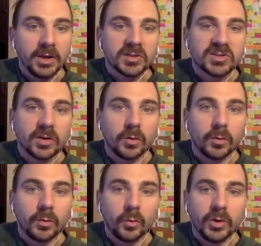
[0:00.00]

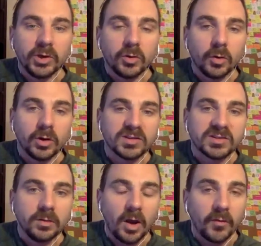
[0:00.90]
So when you go to
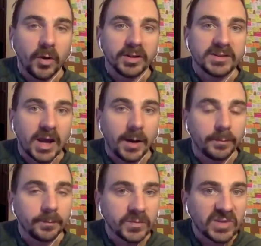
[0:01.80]
a very top
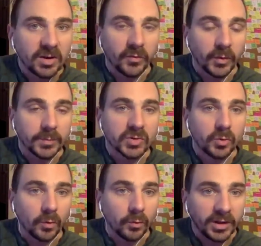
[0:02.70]
tier film
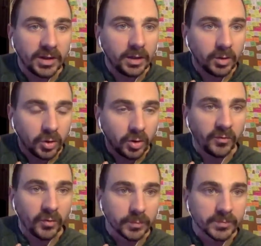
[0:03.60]
school, a really good
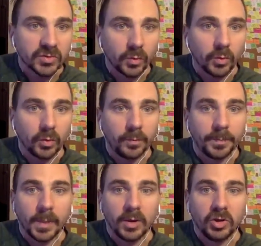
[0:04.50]
film school,
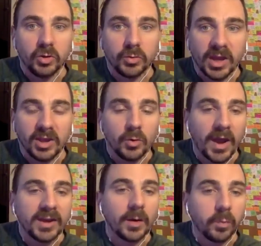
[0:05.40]
you
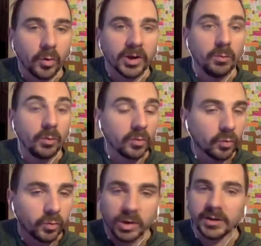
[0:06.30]
end up working with
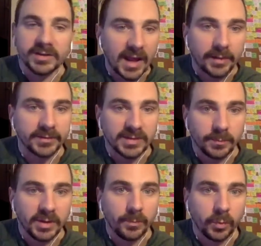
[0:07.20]
really talented
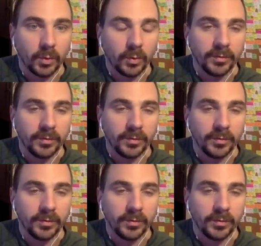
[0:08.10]
people